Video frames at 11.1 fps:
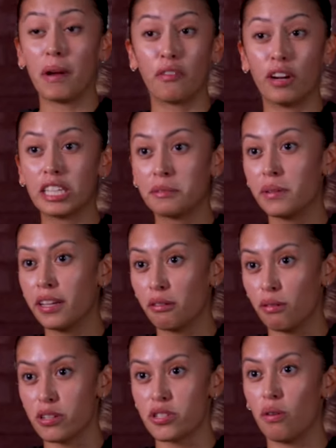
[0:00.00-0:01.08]
My freshman year
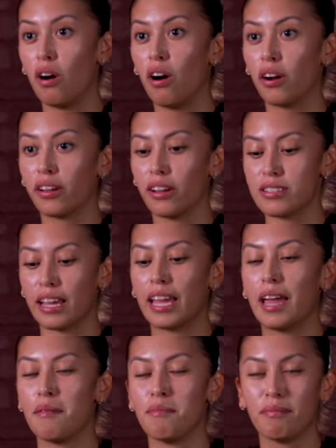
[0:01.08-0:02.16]
was so hard because I
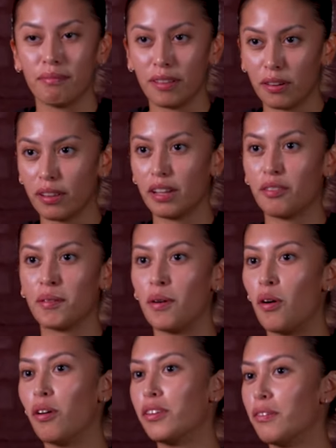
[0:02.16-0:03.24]
came literally from a
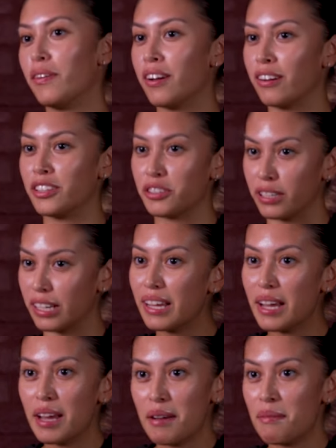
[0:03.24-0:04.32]
whole different country.
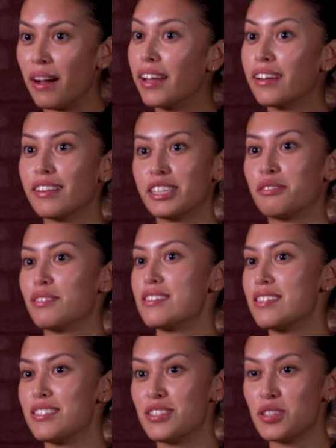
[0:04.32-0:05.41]
My English
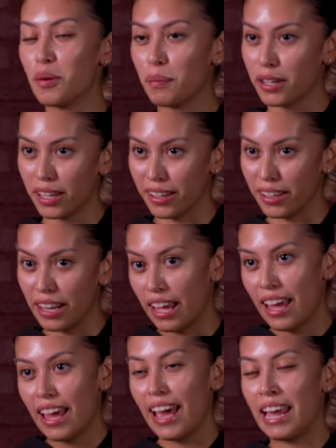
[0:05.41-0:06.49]
wasn't super good
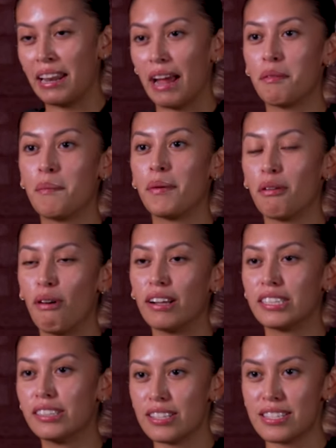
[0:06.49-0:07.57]
and I remember
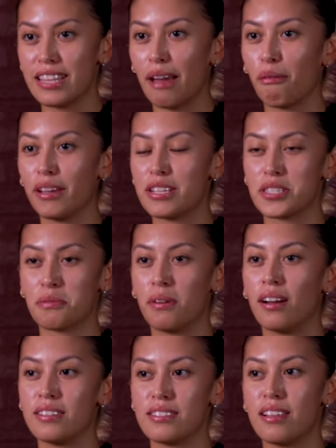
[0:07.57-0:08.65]
Washington State we used to
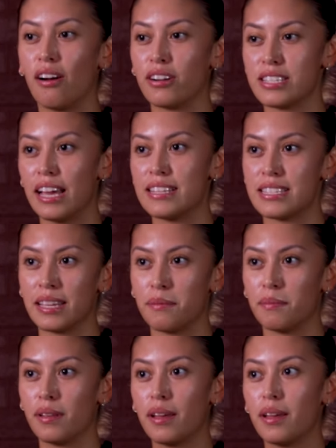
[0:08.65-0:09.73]
run our sets
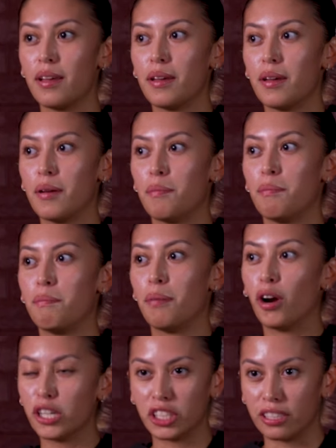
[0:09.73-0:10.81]
in
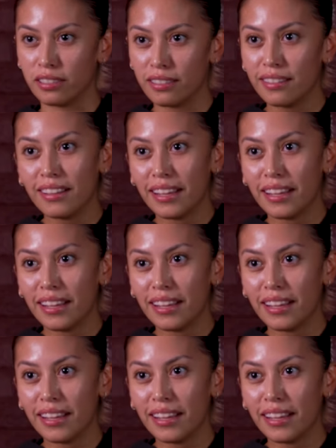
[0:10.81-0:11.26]
Persian